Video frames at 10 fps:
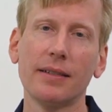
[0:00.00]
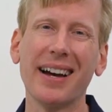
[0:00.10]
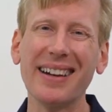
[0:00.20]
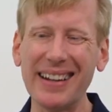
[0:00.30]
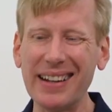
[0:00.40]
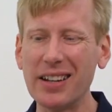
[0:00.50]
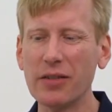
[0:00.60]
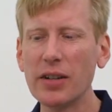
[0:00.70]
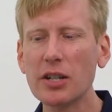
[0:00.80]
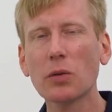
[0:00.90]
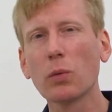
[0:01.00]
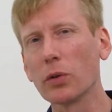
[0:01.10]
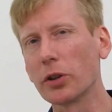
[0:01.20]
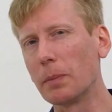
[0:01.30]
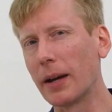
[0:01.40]
not
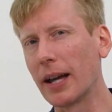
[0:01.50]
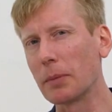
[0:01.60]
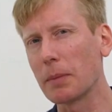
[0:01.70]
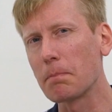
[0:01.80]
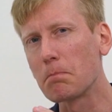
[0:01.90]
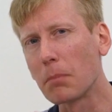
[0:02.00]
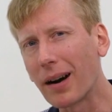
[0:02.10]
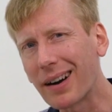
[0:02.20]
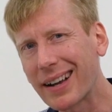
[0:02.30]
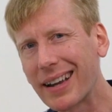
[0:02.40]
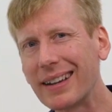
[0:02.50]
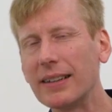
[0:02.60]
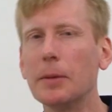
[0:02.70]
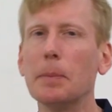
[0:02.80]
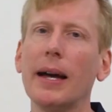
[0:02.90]
individual demand, but
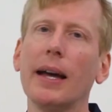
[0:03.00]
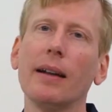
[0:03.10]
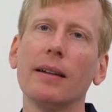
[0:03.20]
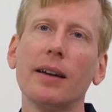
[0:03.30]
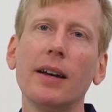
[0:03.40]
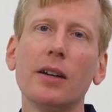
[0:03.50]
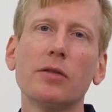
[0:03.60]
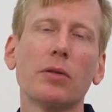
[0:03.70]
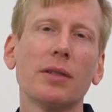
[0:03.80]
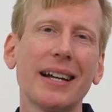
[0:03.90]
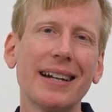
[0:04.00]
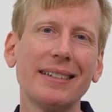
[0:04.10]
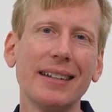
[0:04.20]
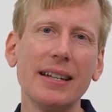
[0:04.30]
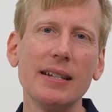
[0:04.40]
market demand for
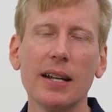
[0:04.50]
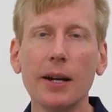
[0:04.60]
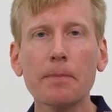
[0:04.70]
lattes,